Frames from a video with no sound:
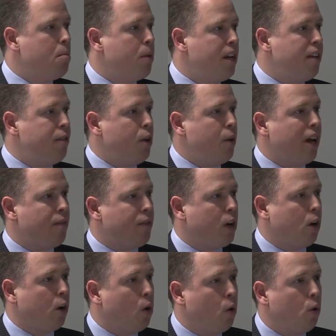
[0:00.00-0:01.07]
But if you have a
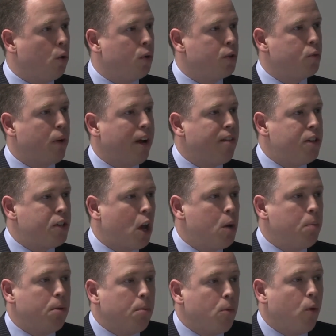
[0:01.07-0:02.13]
clause where it's
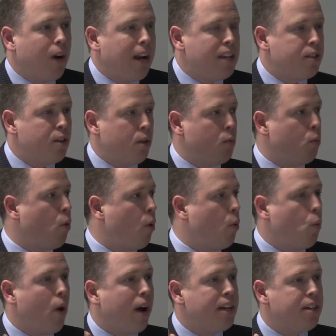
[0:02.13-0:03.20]
open more or less to the
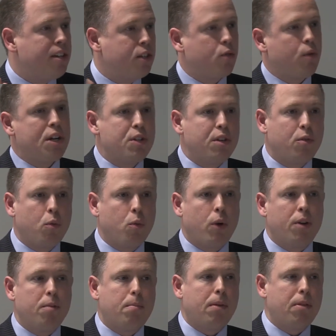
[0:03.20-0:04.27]
wide discretion of
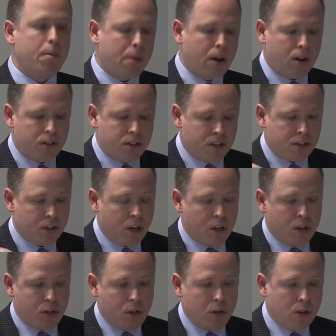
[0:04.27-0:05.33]
one of the parties,
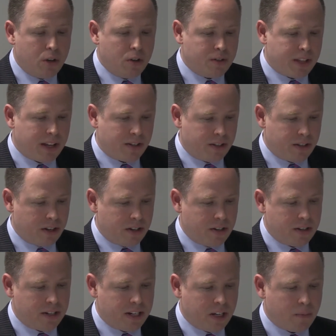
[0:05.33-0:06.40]
you lose that
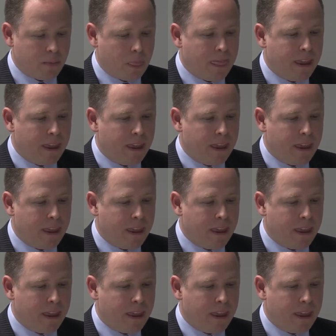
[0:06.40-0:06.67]
certainty.